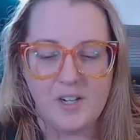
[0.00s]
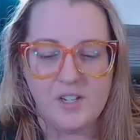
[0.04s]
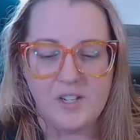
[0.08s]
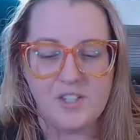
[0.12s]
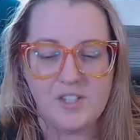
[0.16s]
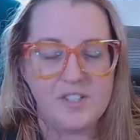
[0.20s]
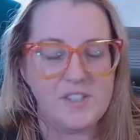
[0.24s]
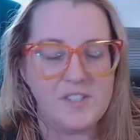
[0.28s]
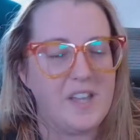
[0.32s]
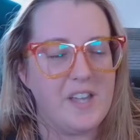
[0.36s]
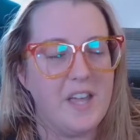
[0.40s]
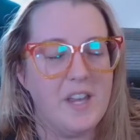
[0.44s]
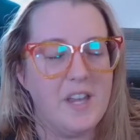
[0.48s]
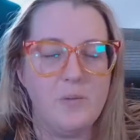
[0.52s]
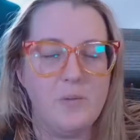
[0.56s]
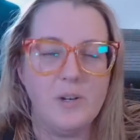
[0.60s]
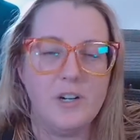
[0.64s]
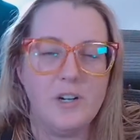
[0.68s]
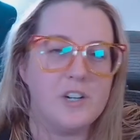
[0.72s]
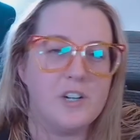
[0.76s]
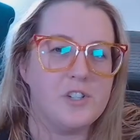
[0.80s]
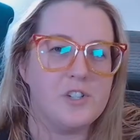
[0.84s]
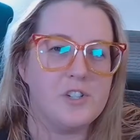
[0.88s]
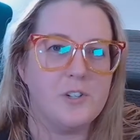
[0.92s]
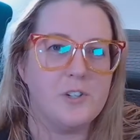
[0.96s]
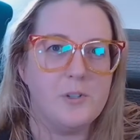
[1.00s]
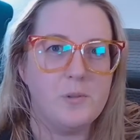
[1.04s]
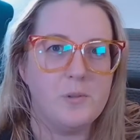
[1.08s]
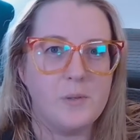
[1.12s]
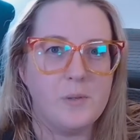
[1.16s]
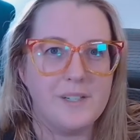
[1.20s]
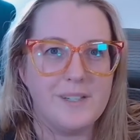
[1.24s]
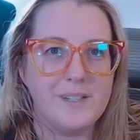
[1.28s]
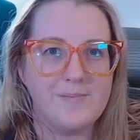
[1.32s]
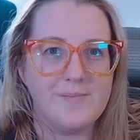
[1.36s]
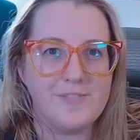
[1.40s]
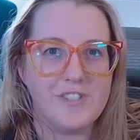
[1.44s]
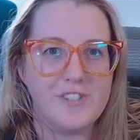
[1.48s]
Just kind of wanted to show you
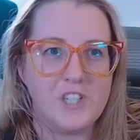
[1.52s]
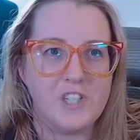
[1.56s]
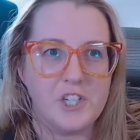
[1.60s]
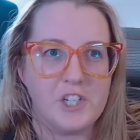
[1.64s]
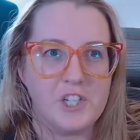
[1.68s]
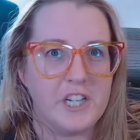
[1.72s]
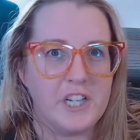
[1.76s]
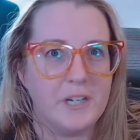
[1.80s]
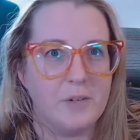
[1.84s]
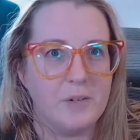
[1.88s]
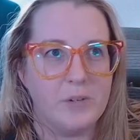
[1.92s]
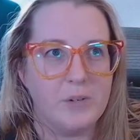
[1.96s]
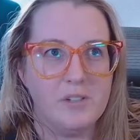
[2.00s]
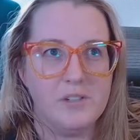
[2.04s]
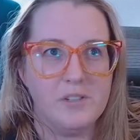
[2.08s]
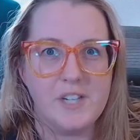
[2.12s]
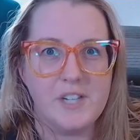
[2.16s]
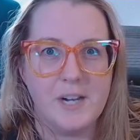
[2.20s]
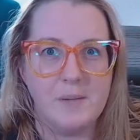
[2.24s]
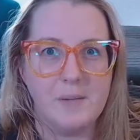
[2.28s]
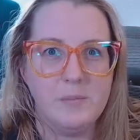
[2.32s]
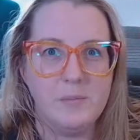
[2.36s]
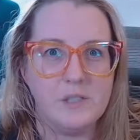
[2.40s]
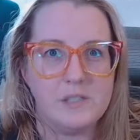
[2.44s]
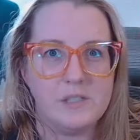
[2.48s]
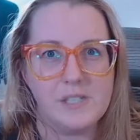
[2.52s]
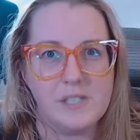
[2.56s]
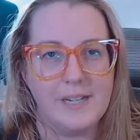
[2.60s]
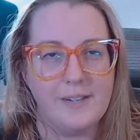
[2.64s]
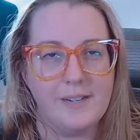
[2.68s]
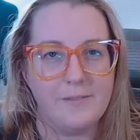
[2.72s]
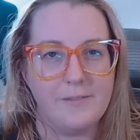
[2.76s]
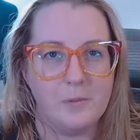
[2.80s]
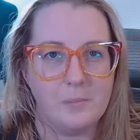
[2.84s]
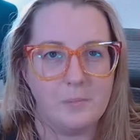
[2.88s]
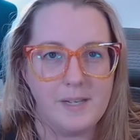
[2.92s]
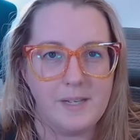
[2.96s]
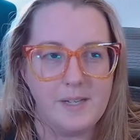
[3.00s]
what stitching in real time looks like
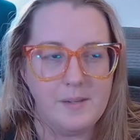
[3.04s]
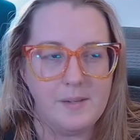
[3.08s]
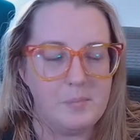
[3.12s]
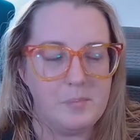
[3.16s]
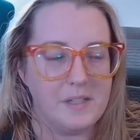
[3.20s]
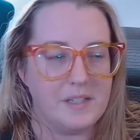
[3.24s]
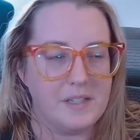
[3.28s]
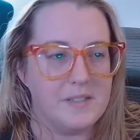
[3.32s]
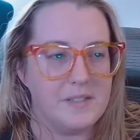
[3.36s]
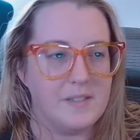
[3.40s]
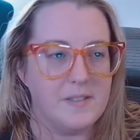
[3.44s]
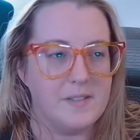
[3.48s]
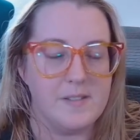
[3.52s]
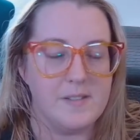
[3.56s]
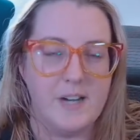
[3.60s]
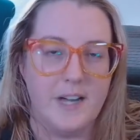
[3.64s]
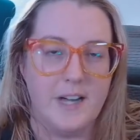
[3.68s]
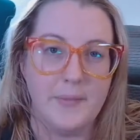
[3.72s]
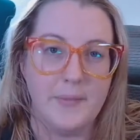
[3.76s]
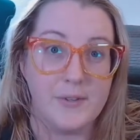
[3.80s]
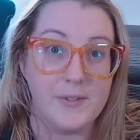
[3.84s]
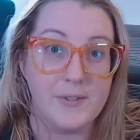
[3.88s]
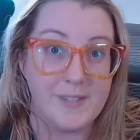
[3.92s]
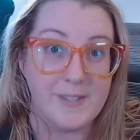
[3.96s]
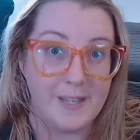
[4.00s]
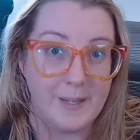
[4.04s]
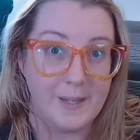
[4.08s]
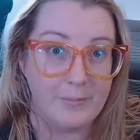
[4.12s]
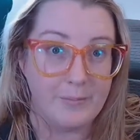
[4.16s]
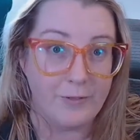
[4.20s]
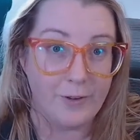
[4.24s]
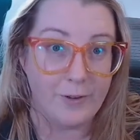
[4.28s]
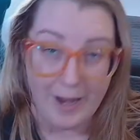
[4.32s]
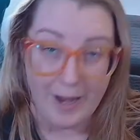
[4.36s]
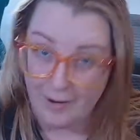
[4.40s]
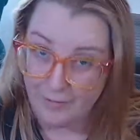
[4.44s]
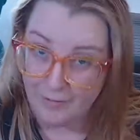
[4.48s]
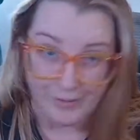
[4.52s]
for me because it's not the same
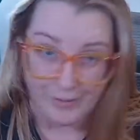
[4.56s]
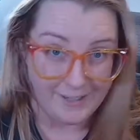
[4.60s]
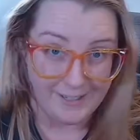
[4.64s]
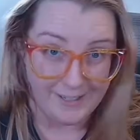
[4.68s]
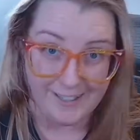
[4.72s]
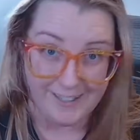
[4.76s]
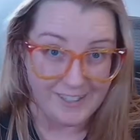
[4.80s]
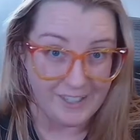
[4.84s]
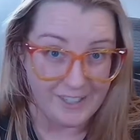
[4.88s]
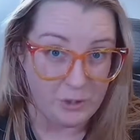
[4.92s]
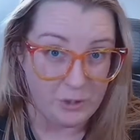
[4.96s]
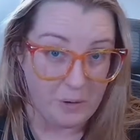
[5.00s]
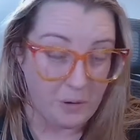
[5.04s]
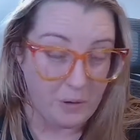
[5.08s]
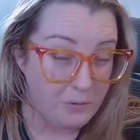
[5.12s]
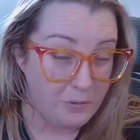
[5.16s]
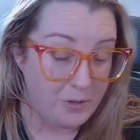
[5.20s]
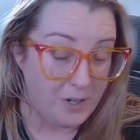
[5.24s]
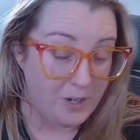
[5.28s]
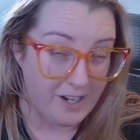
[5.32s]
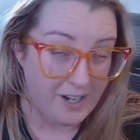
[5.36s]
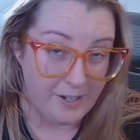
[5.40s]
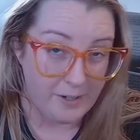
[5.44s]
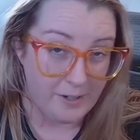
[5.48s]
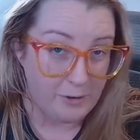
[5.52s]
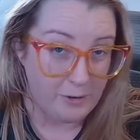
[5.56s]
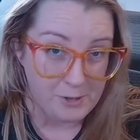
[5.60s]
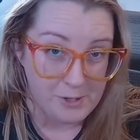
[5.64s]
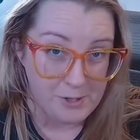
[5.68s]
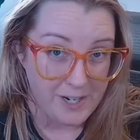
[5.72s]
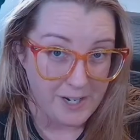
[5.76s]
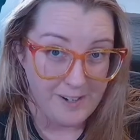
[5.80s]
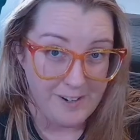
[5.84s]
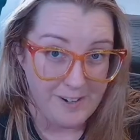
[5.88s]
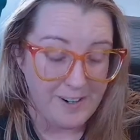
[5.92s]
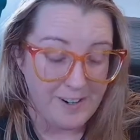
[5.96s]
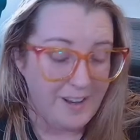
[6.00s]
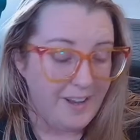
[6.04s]
for every
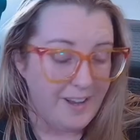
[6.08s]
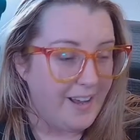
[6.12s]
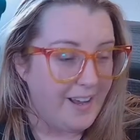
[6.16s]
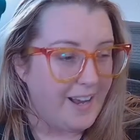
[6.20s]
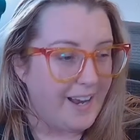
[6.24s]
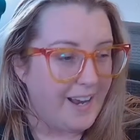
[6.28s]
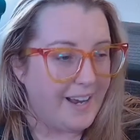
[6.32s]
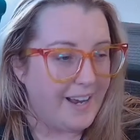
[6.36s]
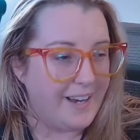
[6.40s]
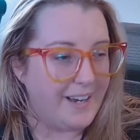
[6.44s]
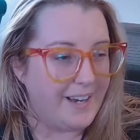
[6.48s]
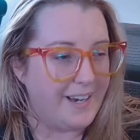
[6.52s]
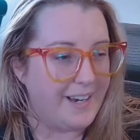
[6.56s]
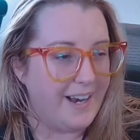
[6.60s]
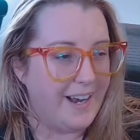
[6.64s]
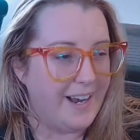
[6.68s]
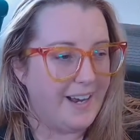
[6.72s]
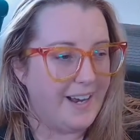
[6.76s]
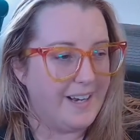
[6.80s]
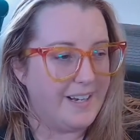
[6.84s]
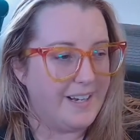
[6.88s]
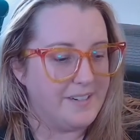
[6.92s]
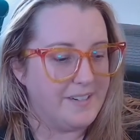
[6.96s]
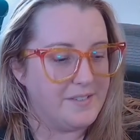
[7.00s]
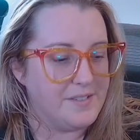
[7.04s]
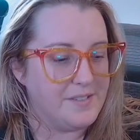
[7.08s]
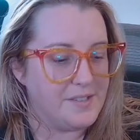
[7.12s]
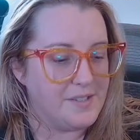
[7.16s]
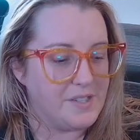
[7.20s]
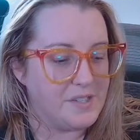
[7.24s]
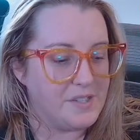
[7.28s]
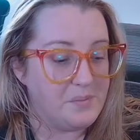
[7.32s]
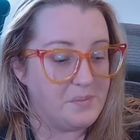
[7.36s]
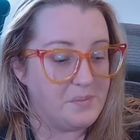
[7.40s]
crocheter, and